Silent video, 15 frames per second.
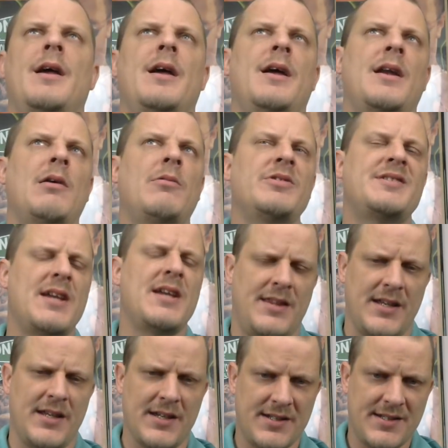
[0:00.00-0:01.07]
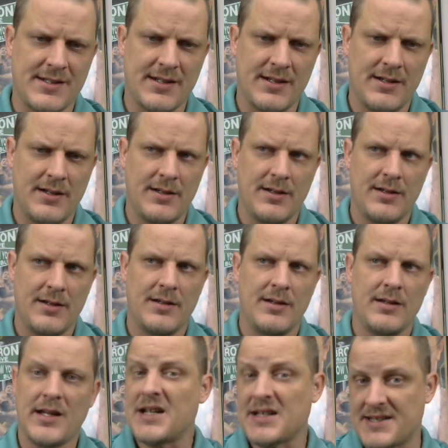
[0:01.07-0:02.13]
And I will say this
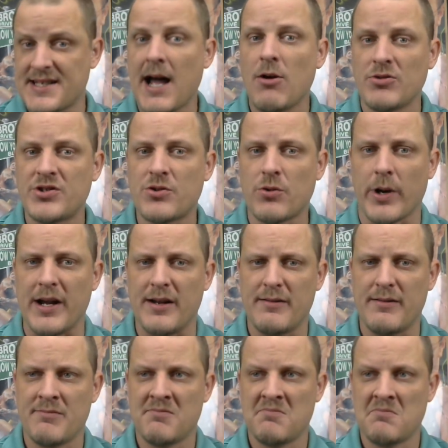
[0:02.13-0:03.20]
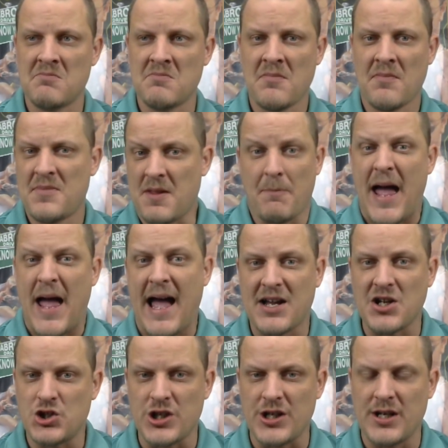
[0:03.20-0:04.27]
like, it sounds great. The
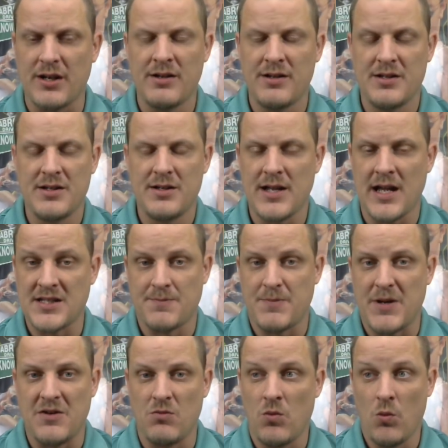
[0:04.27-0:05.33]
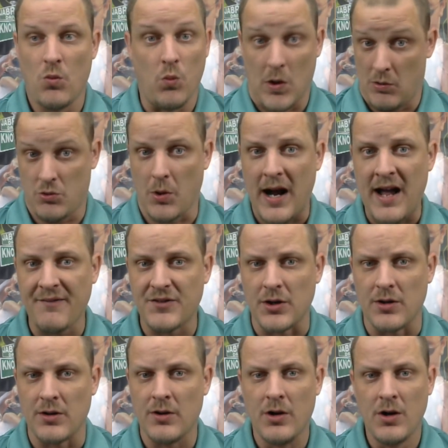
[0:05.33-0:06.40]
packaging has been well
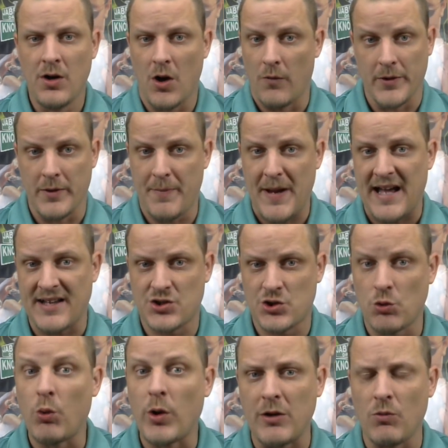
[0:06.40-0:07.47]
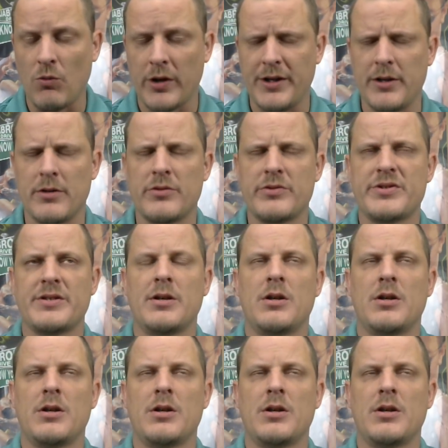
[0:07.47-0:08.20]
crafted over the past 21 years.